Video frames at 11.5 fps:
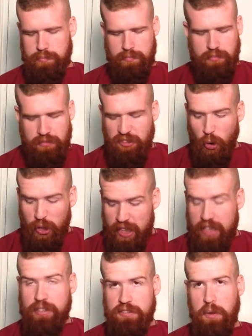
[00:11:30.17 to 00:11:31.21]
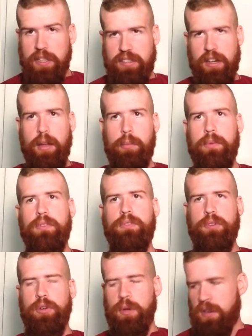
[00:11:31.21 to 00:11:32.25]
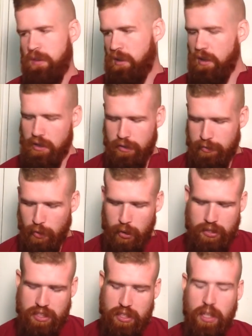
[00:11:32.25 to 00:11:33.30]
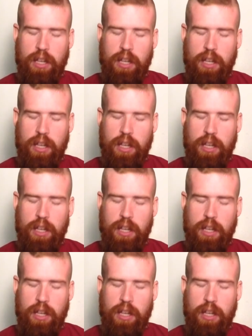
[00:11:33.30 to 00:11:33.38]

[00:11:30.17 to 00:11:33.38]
fully set up for doing the fullers,